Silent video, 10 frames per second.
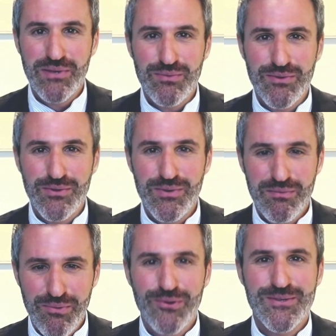could not be
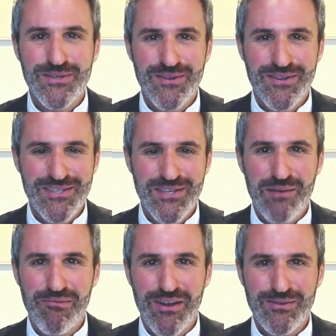with you in person
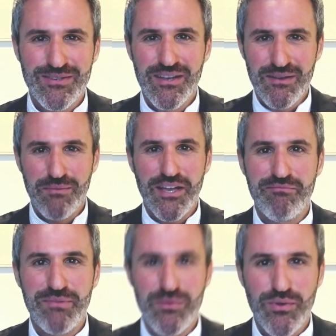this time round,
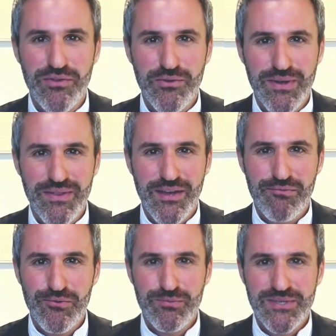but I've been with
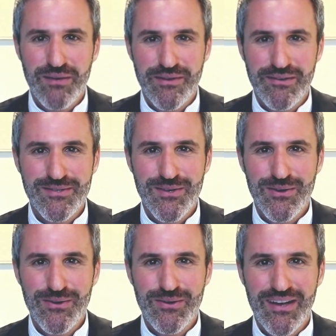you in that
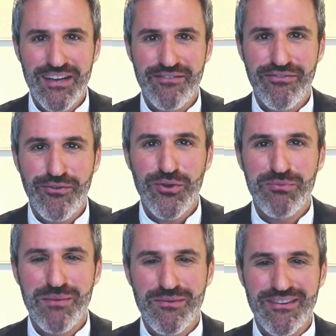room some years ago. I
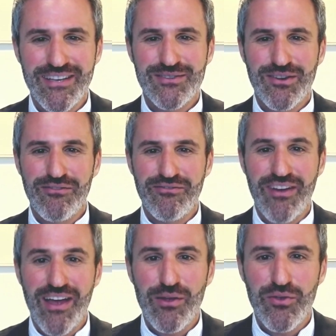have fond
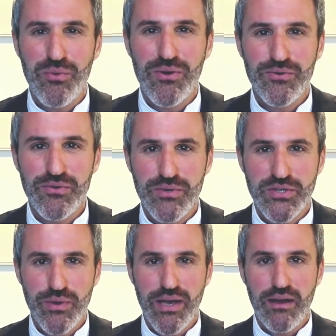memories of Health
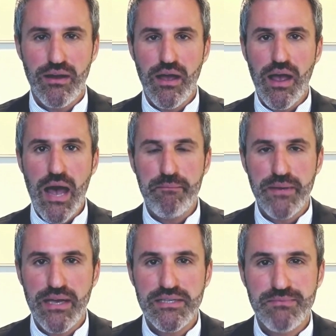World, which we are
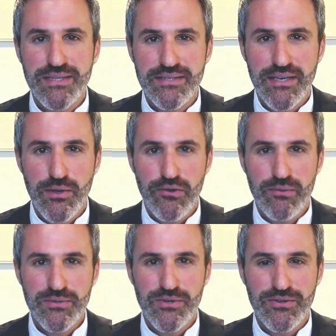happy as
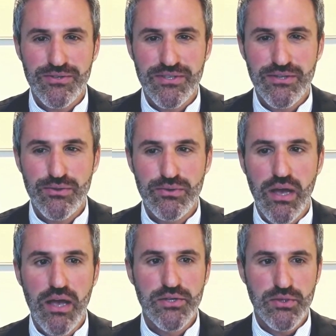MedTech Europe to
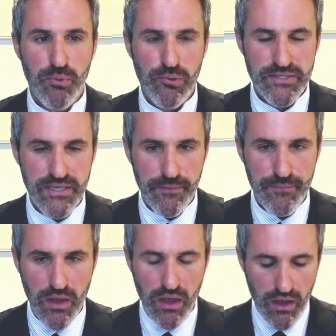continue
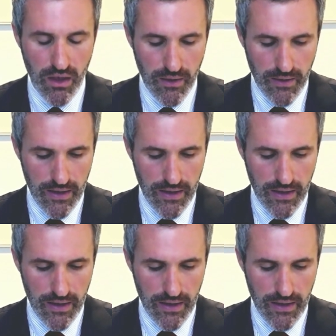supporting.